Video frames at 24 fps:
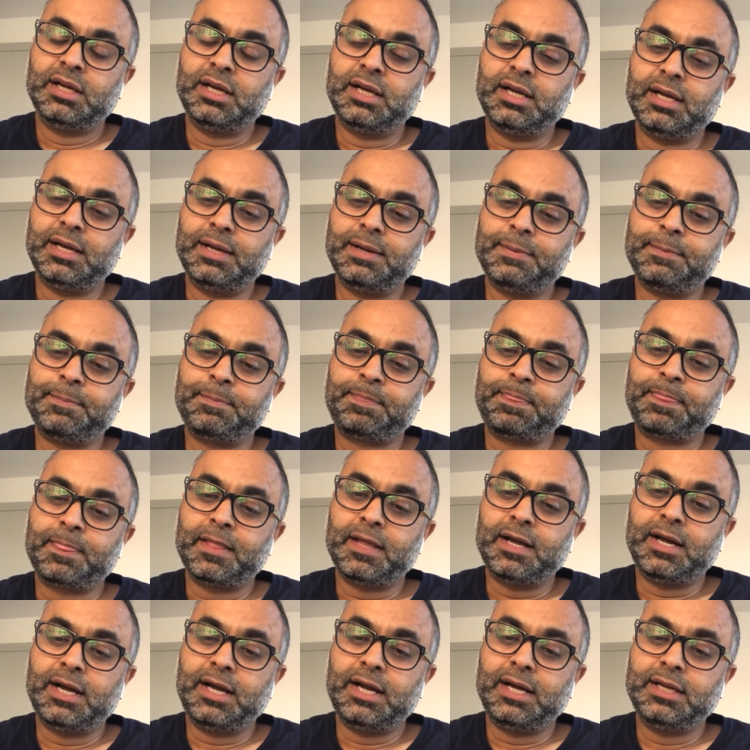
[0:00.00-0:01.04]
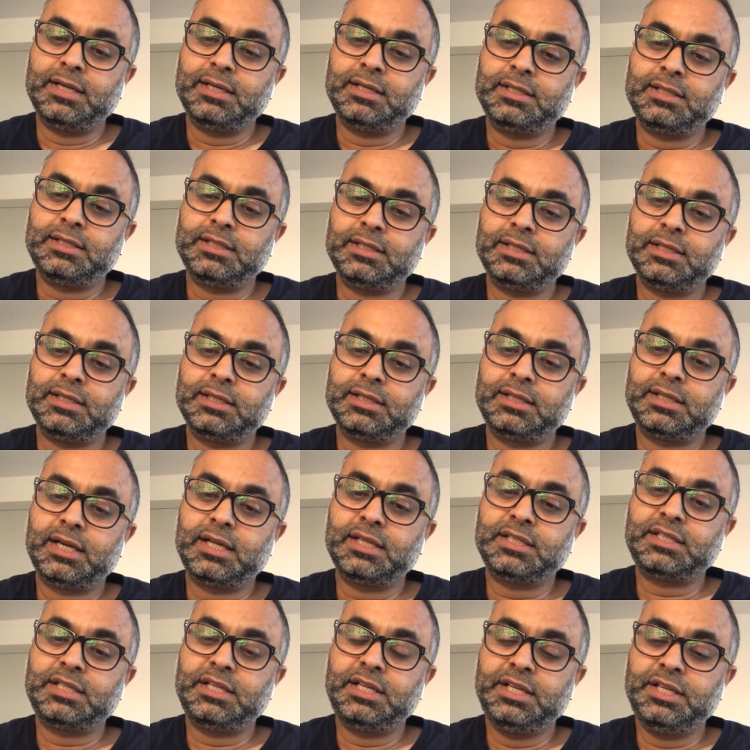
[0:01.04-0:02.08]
and that